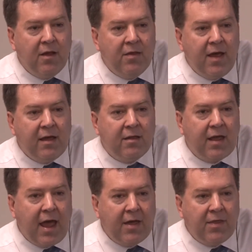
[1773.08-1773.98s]
they
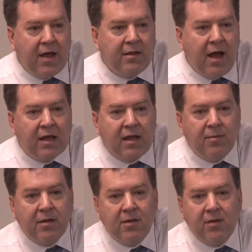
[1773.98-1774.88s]
scan that
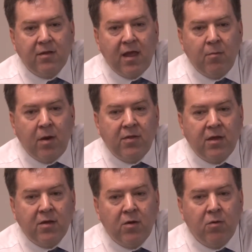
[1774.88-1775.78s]
document in the same way
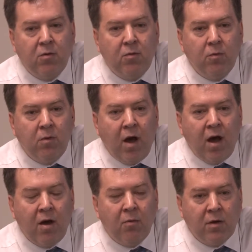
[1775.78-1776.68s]
that you,
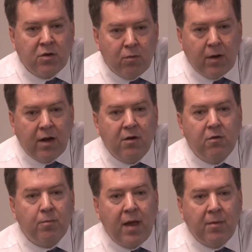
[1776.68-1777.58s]
when you read a
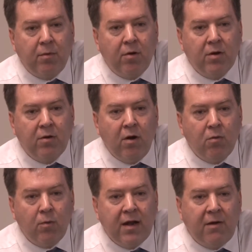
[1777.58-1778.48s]
newspaper, you
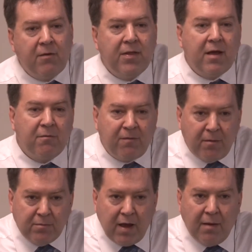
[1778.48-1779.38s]
don't read everything
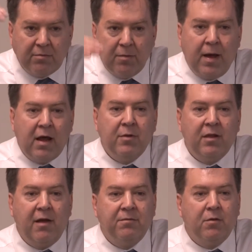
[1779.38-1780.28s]
from top to bottom
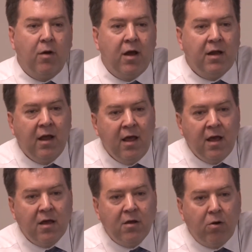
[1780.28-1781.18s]
and left to right.
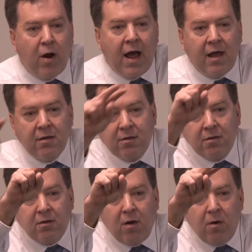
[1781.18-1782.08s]
Your
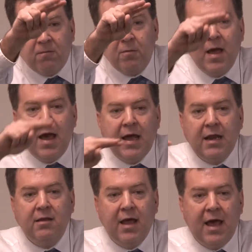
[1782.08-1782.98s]
eyes go from
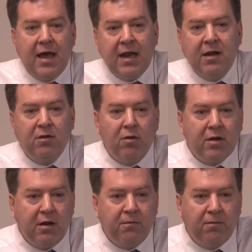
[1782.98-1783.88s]
heading to heading
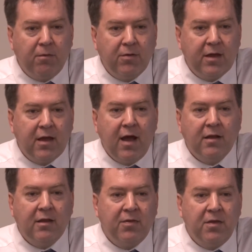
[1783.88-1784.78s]
looking for the
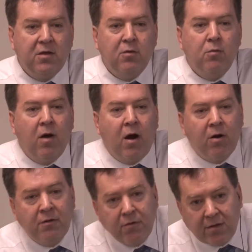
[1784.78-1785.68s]
content that you
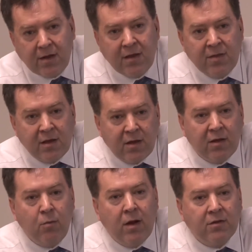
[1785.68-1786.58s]
are interested in, that
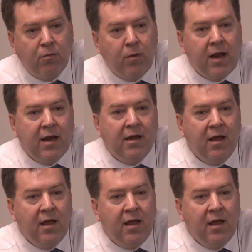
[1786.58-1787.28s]
you want to read.